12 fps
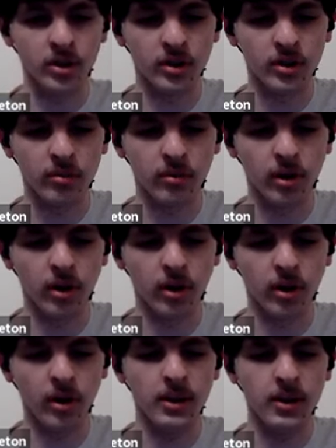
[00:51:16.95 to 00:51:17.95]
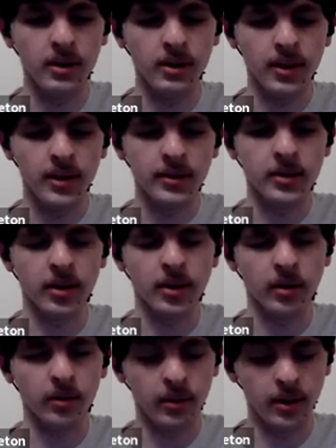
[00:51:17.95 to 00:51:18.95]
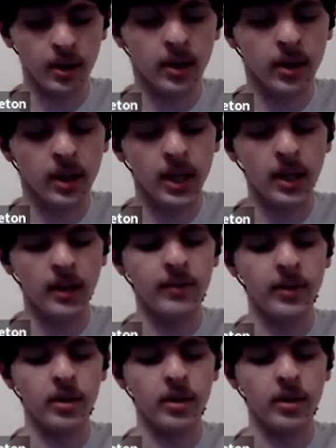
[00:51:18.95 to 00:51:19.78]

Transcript: the basics of how those functions work.